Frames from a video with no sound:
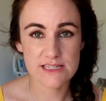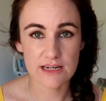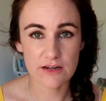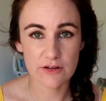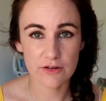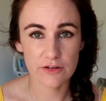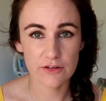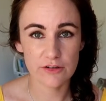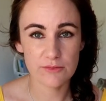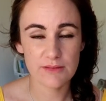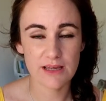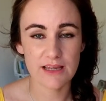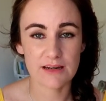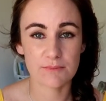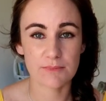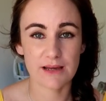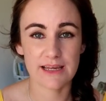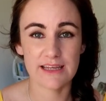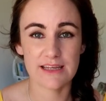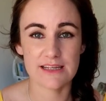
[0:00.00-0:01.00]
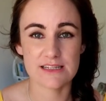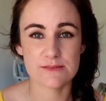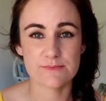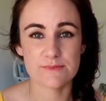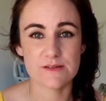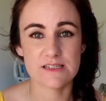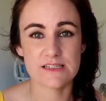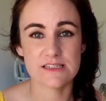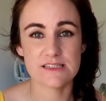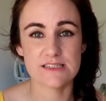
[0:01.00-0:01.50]
at home, and my
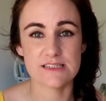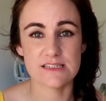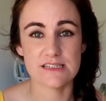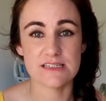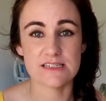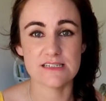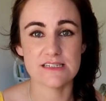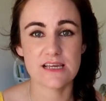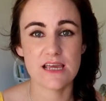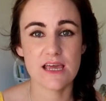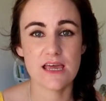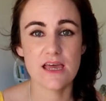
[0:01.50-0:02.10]
husband did